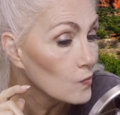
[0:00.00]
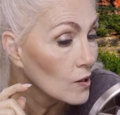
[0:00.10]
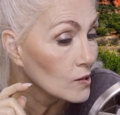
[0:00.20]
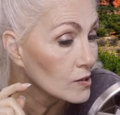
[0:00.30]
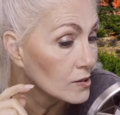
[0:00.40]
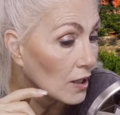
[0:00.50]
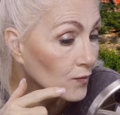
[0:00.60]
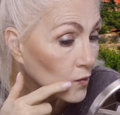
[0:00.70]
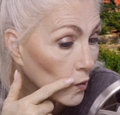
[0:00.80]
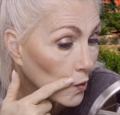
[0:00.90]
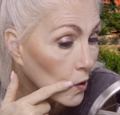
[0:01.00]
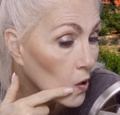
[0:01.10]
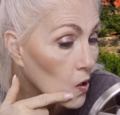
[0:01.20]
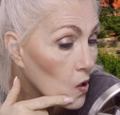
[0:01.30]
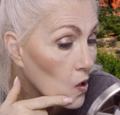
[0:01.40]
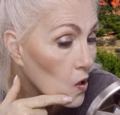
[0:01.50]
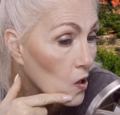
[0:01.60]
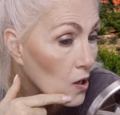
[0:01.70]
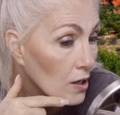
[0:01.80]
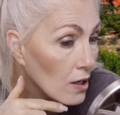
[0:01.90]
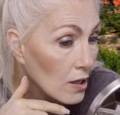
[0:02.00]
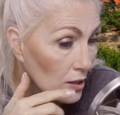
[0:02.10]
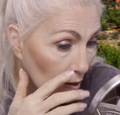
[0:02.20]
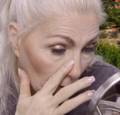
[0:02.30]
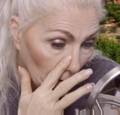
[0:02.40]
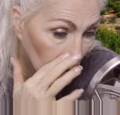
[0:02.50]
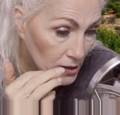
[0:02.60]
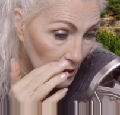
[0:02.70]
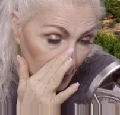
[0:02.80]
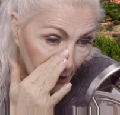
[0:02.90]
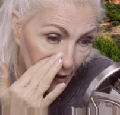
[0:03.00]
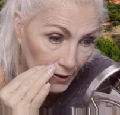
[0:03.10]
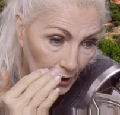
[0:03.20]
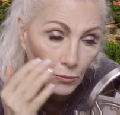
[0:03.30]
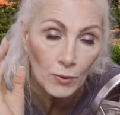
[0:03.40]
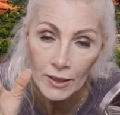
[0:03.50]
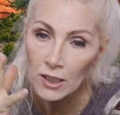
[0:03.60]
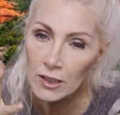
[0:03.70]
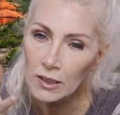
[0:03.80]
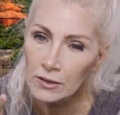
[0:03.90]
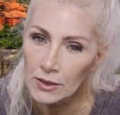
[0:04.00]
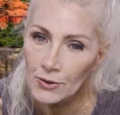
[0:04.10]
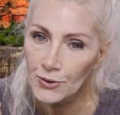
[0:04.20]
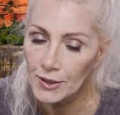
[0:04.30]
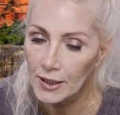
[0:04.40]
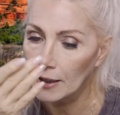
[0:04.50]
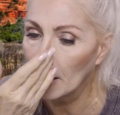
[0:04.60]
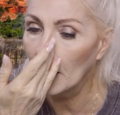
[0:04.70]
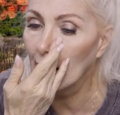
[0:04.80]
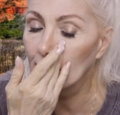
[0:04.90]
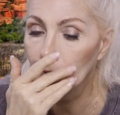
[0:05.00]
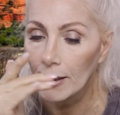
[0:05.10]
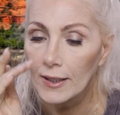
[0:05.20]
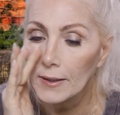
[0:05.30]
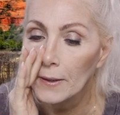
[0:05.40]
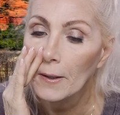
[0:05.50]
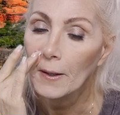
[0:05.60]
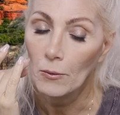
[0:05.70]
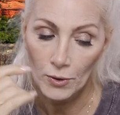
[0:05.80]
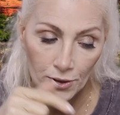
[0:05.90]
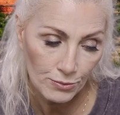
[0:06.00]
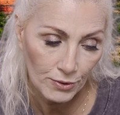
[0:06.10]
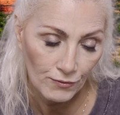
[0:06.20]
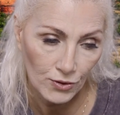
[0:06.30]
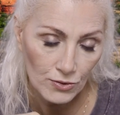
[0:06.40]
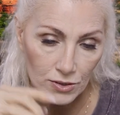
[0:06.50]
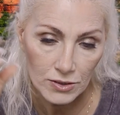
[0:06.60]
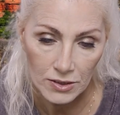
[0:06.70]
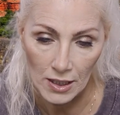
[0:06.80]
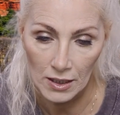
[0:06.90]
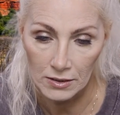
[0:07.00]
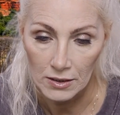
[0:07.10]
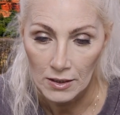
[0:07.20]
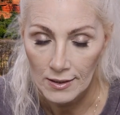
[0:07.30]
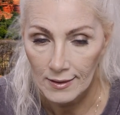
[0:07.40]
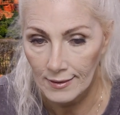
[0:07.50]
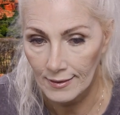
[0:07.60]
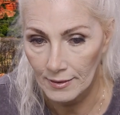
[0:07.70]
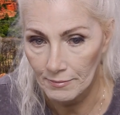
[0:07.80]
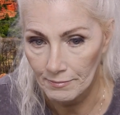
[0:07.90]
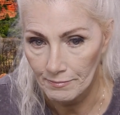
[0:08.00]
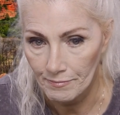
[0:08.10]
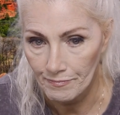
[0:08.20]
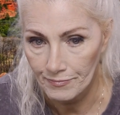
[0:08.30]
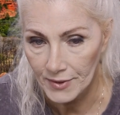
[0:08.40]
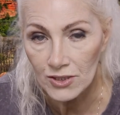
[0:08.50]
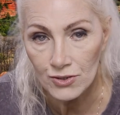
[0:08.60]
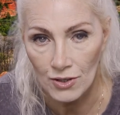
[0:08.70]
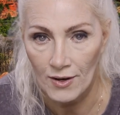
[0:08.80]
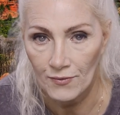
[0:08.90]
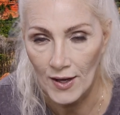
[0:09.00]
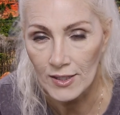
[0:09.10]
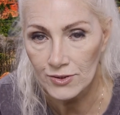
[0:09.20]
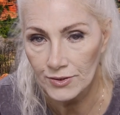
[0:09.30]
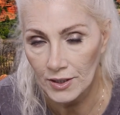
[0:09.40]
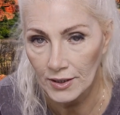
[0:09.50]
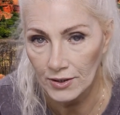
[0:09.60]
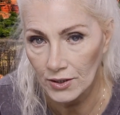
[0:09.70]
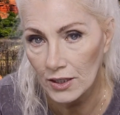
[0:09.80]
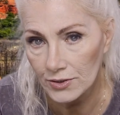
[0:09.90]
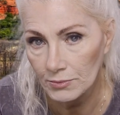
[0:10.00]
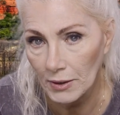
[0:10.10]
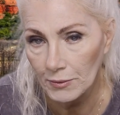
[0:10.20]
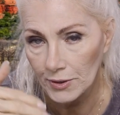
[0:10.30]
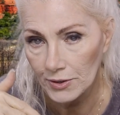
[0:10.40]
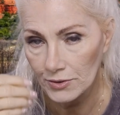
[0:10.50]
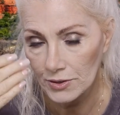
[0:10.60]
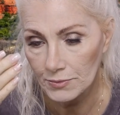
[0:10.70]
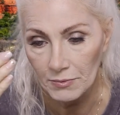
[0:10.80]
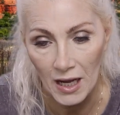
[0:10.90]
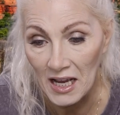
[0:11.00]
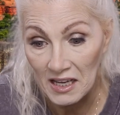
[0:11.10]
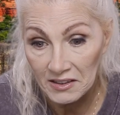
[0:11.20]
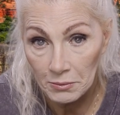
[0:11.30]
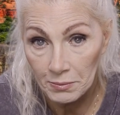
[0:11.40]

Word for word: It's definitely sunk in. It went on a little thick, and I had read one of the reviews said um, it dried faster than they thought, so you might want to do just. I had no